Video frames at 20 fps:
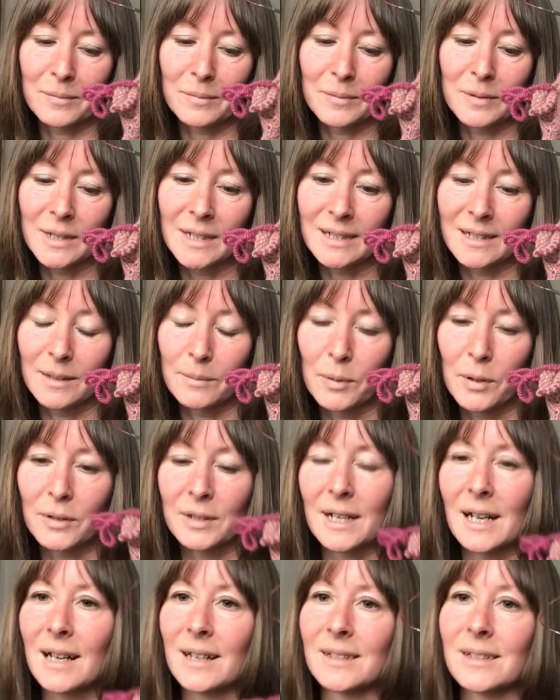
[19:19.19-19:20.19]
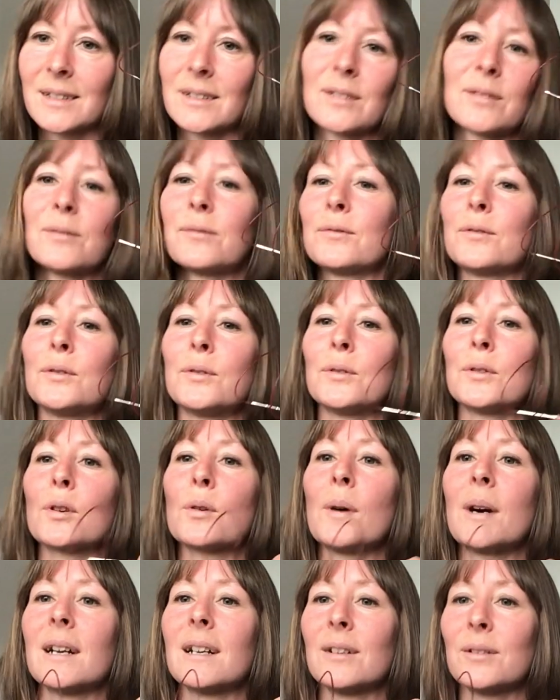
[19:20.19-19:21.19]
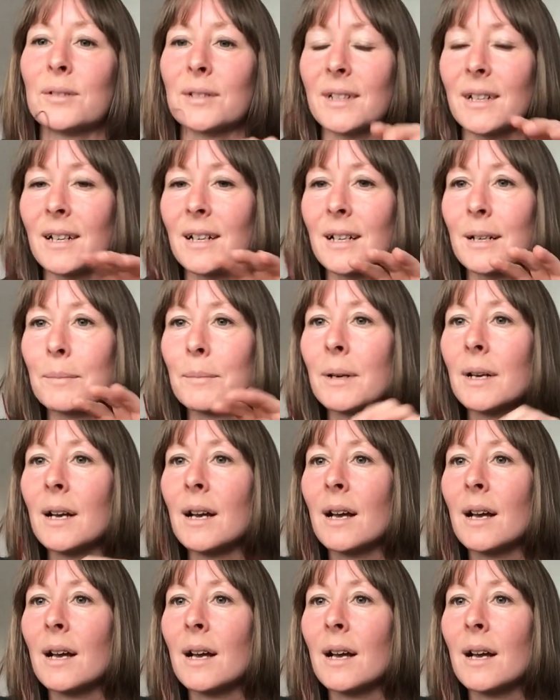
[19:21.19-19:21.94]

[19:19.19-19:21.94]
knitting podcasts, for quite a long time.